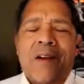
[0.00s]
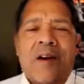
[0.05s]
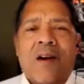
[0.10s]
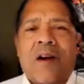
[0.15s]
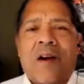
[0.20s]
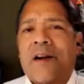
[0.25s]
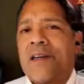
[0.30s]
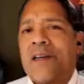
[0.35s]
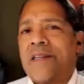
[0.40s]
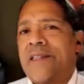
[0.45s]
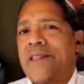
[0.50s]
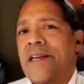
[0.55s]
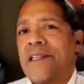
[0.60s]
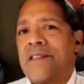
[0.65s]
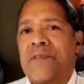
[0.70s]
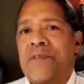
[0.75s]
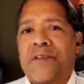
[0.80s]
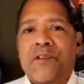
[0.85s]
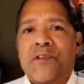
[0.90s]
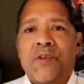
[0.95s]

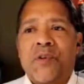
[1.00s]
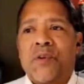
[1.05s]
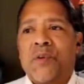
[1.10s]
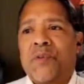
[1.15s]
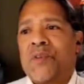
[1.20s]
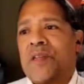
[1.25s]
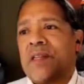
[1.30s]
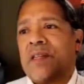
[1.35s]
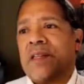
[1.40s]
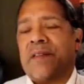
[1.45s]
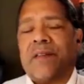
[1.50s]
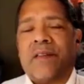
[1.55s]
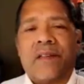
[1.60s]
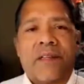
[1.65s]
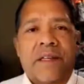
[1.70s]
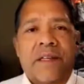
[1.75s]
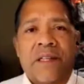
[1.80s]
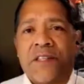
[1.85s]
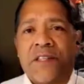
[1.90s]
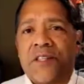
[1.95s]
architects for truth and
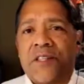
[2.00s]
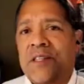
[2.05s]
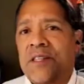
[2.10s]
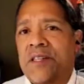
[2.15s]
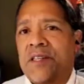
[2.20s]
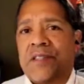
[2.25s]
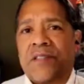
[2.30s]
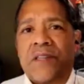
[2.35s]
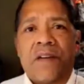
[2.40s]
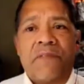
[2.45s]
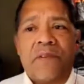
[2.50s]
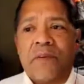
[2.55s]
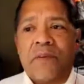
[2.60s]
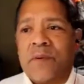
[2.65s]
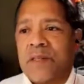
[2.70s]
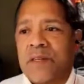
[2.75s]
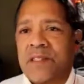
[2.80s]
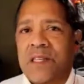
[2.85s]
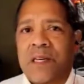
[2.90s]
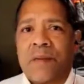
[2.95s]
engineers,
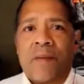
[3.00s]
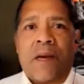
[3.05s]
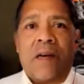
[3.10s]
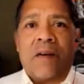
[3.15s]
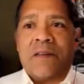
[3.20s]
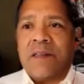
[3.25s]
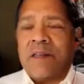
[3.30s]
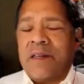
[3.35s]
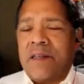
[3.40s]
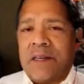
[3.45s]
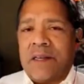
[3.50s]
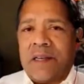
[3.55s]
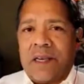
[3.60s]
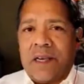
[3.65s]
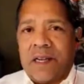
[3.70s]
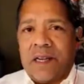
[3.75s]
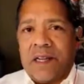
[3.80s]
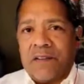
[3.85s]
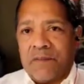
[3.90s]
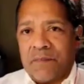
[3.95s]
everyone has come out
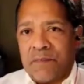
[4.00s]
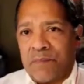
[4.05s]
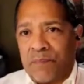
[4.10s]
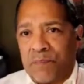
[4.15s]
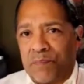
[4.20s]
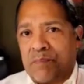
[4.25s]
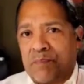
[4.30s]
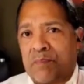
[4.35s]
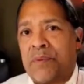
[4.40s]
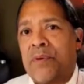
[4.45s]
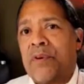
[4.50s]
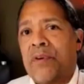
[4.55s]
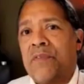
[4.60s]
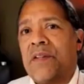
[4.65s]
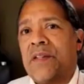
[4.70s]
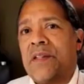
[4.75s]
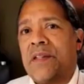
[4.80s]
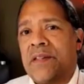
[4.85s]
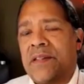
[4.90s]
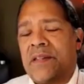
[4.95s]
and have
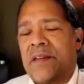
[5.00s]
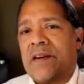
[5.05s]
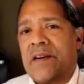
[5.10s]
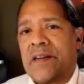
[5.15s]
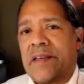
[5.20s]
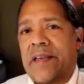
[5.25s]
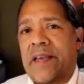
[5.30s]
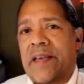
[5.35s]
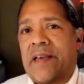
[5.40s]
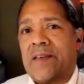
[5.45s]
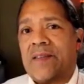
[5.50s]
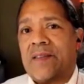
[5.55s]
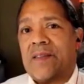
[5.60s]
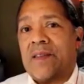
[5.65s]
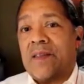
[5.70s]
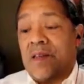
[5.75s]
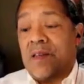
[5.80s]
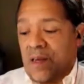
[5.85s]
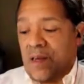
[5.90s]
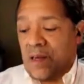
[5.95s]
proven their
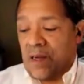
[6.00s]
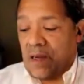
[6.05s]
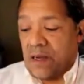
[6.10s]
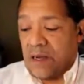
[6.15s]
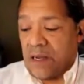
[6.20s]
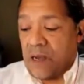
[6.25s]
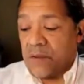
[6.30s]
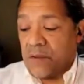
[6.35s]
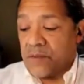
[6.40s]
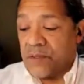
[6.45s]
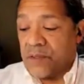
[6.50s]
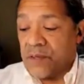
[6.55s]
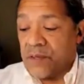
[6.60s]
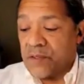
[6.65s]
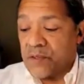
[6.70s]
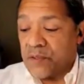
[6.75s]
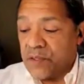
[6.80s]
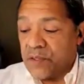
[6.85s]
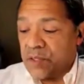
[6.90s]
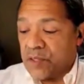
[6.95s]
case out there.
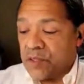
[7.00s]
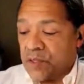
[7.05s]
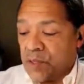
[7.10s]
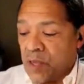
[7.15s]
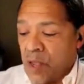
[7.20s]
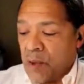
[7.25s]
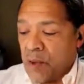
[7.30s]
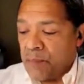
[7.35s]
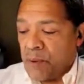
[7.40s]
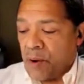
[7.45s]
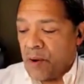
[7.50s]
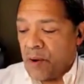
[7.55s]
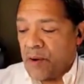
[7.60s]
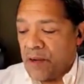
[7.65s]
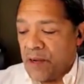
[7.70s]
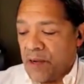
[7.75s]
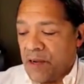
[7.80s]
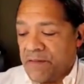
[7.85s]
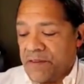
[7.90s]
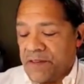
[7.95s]
So this is
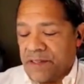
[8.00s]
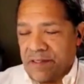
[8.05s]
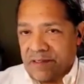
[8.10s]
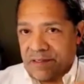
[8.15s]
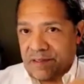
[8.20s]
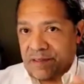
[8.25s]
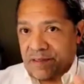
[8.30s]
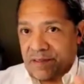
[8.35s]
part of it. Just